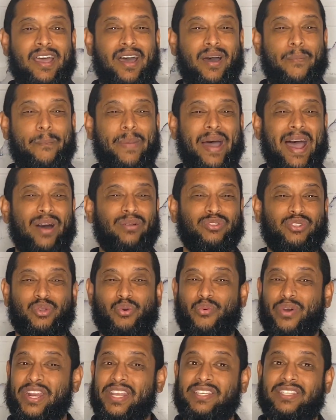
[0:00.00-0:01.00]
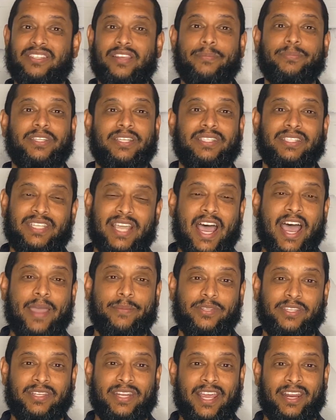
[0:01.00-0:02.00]
about 20 something
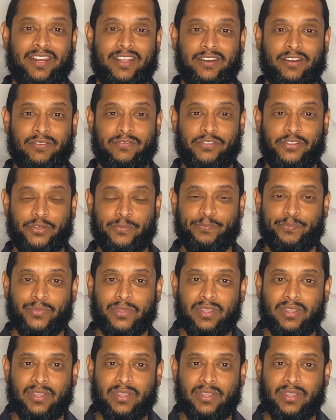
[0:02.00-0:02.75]
times in that interview.